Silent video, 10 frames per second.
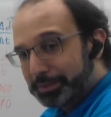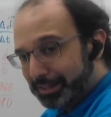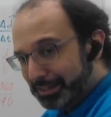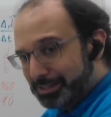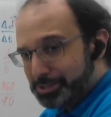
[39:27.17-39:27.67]

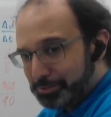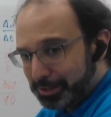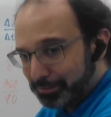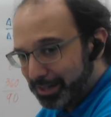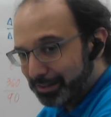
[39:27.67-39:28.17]
And this is what
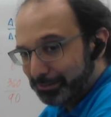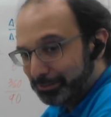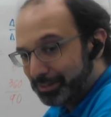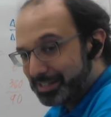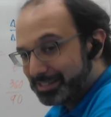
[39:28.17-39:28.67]
I mean
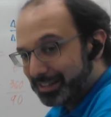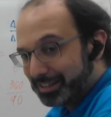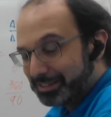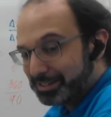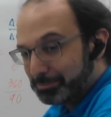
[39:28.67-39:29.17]
when I say
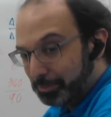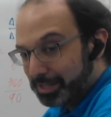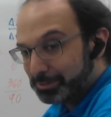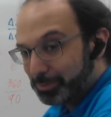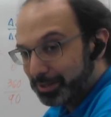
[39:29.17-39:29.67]
that
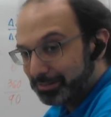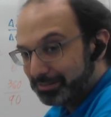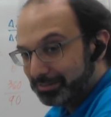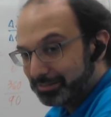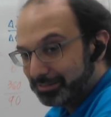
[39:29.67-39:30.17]
displacement
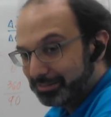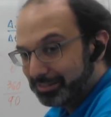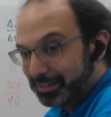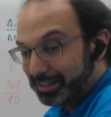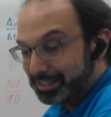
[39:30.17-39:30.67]

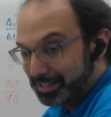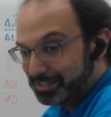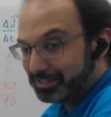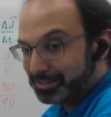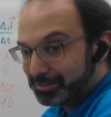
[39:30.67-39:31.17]
and
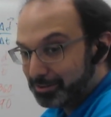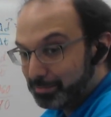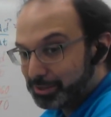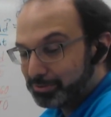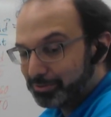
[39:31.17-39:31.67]
distance are
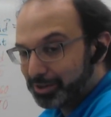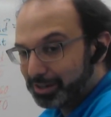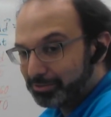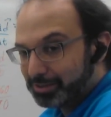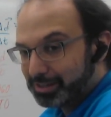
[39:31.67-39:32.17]
measuring very
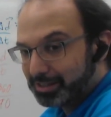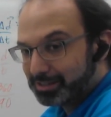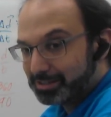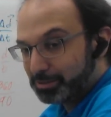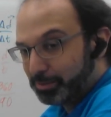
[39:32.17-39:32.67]
different
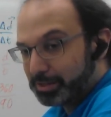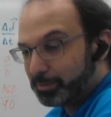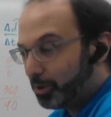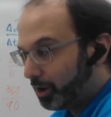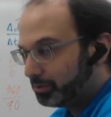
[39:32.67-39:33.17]
things.
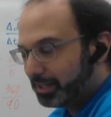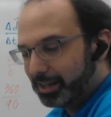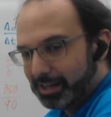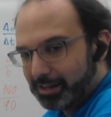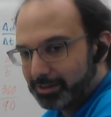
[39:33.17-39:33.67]
Displacement only
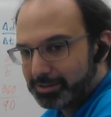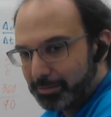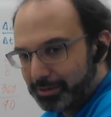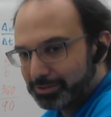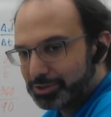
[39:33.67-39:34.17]
cares
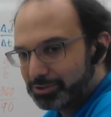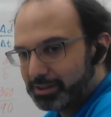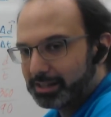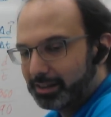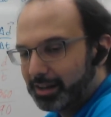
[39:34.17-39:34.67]
about the
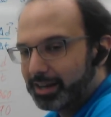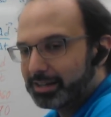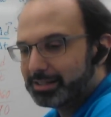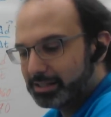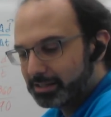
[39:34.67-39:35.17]
straight
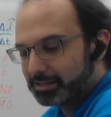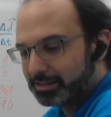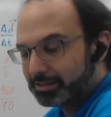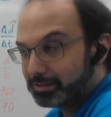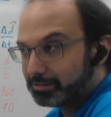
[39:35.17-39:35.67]
line
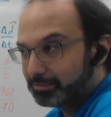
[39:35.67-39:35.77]
distance,